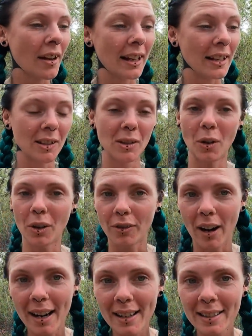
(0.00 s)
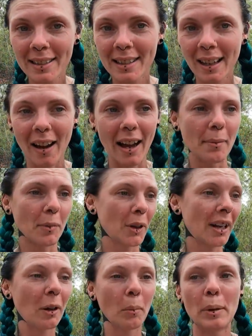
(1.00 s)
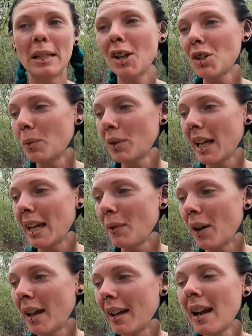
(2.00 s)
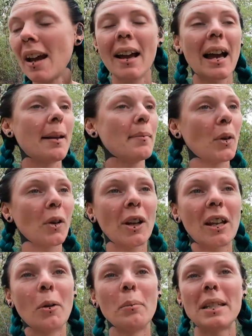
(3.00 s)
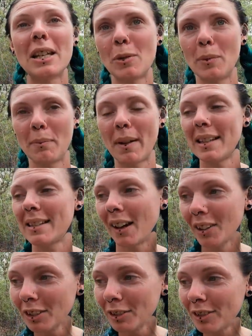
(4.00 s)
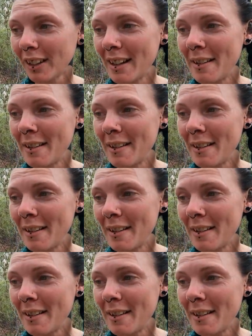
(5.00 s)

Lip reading: It is not a race. I'm not in competition with anyone. I'm not in competition with myself.